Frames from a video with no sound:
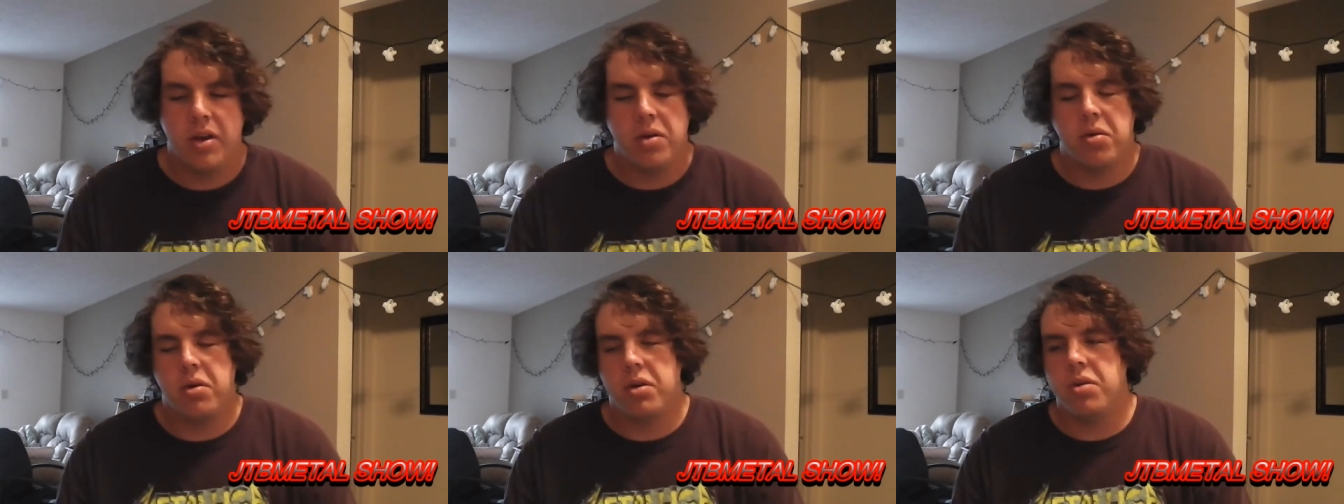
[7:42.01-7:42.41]

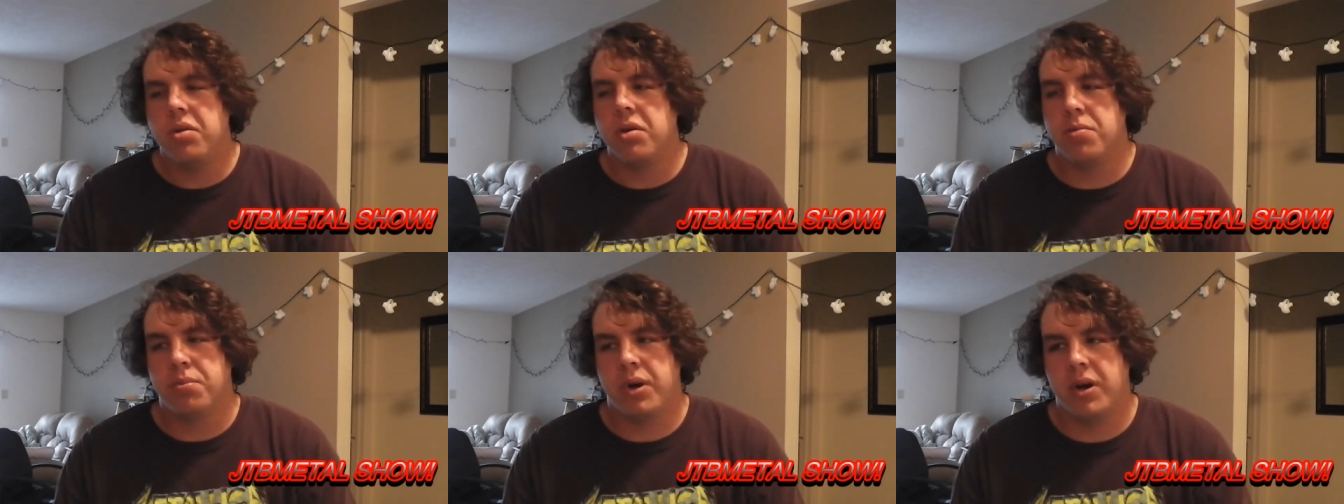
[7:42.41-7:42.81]
or you
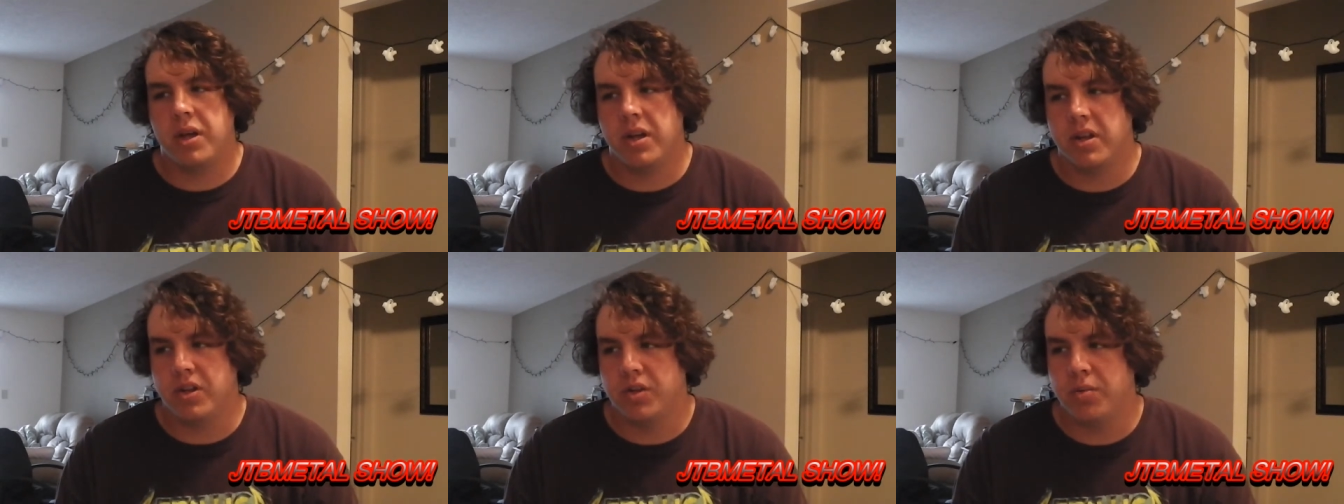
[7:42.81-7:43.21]
compare
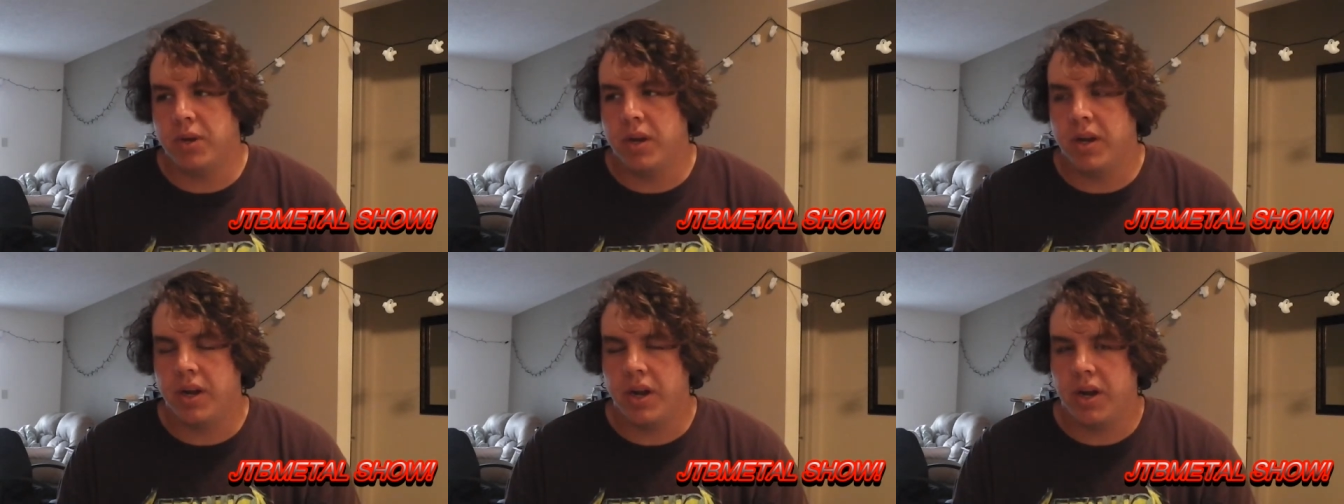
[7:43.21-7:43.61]
that to
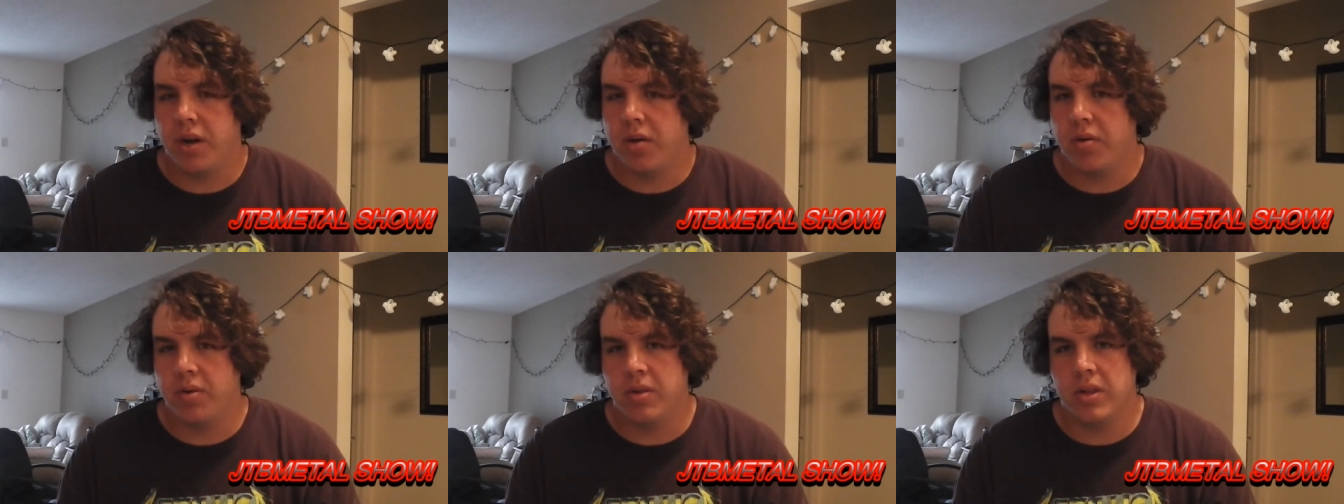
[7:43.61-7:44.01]
Spit It
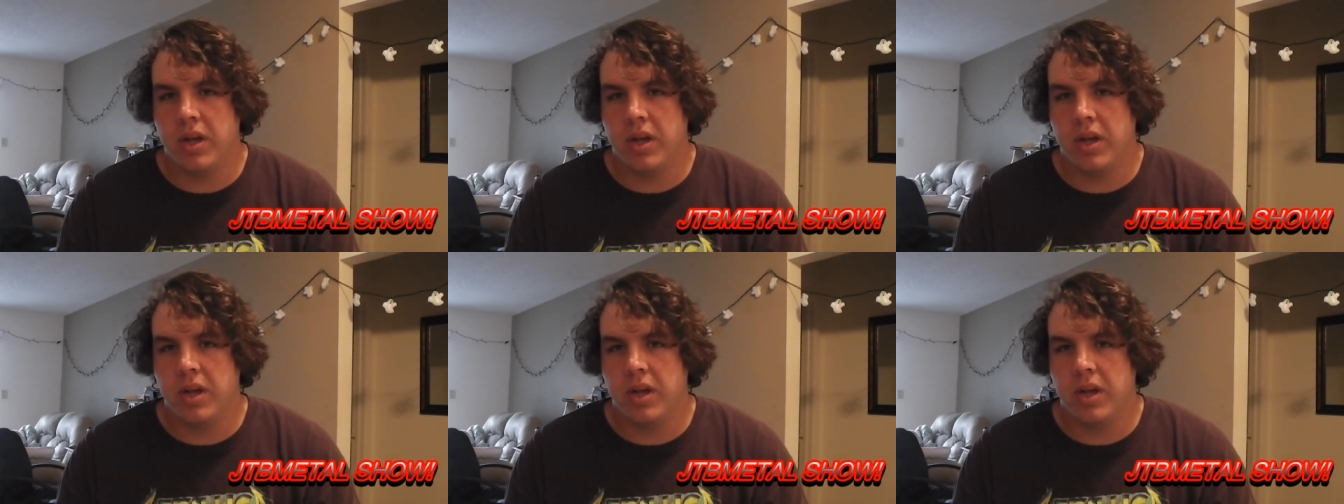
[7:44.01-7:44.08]
Out,